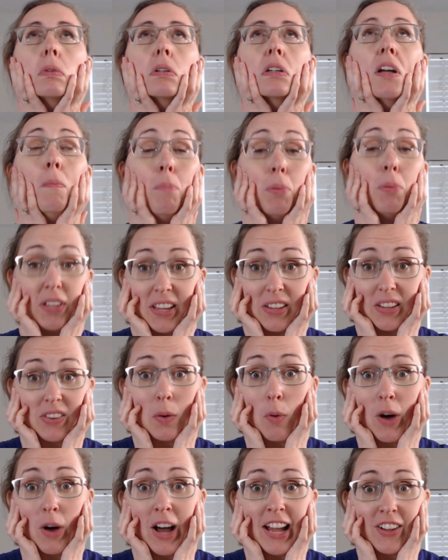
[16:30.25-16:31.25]
completely
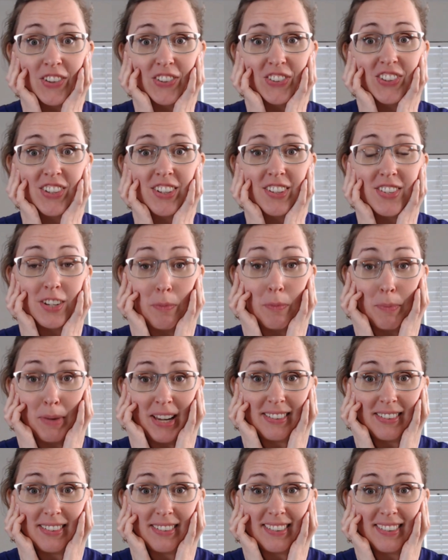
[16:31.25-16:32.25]
wild to
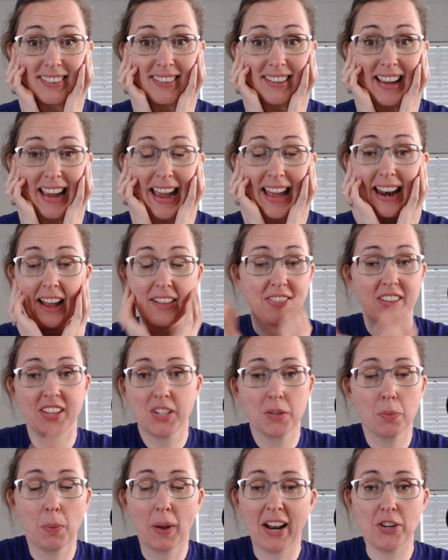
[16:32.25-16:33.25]
me. And I, this
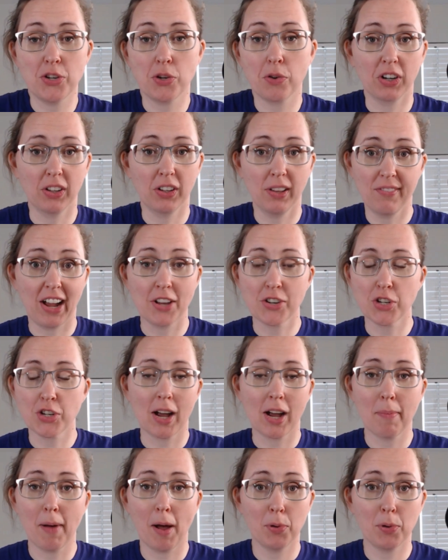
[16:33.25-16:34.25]
is what I do for a living. I talk
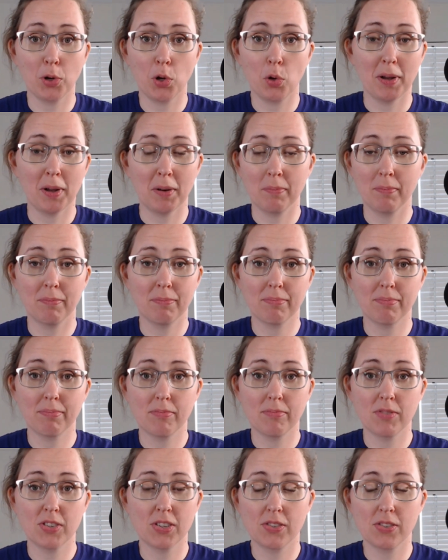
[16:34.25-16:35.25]
about poop and
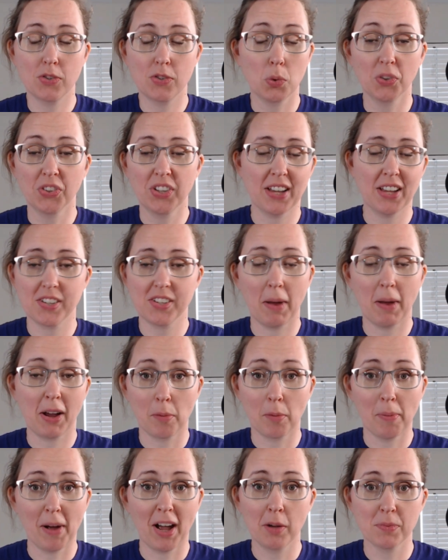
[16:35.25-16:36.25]
stool tests and
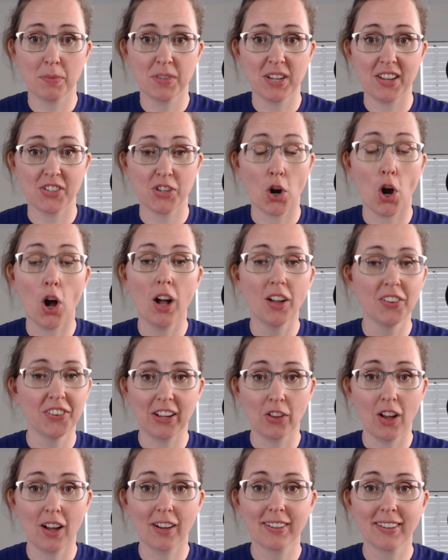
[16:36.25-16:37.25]
microbiome tests all day
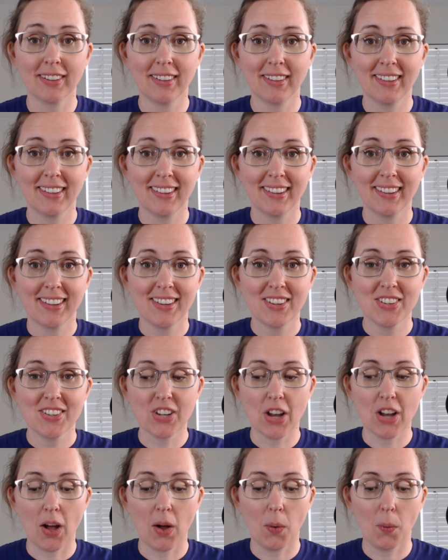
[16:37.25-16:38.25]
long.
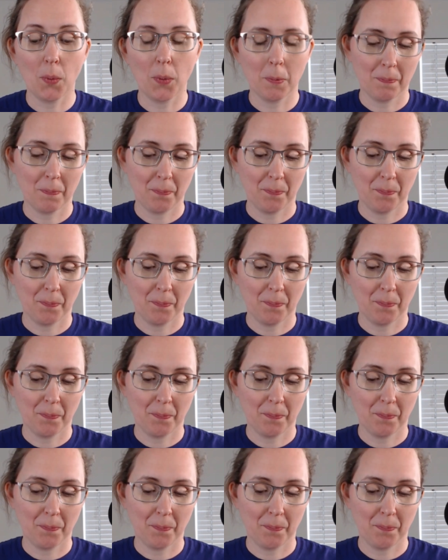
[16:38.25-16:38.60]
So,